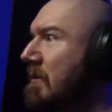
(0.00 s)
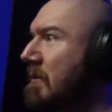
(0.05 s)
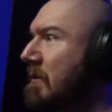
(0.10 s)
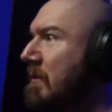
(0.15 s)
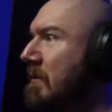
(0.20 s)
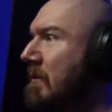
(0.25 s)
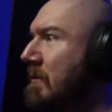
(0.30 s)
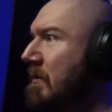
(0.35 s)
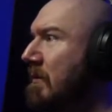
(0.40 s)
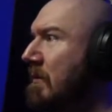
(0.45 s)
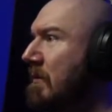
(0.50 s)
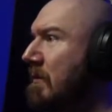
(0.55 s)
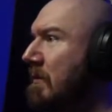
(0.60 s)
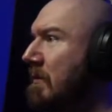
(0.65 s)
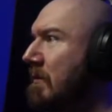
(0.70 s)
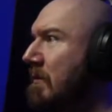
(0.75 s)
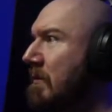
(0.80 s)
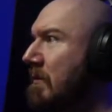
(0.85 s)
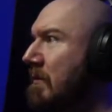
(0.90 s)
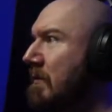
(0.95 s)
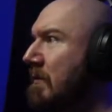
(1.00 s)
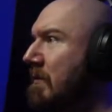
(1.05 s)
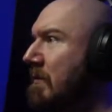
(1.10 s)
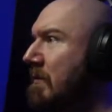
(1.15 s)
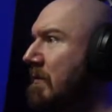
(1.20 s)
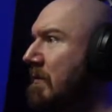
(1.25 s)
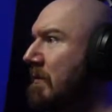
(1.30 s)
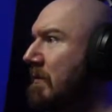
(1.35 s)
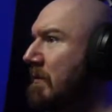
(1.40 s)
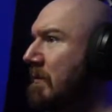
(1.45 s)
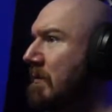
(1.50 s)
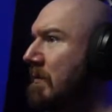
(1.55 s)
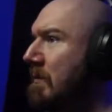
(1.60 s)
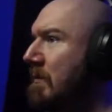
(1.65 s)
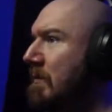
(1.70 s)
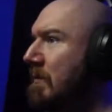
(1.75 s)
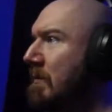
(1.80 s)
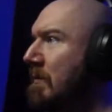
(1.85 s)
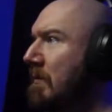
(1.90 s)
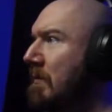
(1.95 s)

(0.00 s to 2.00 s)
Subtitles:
(silence)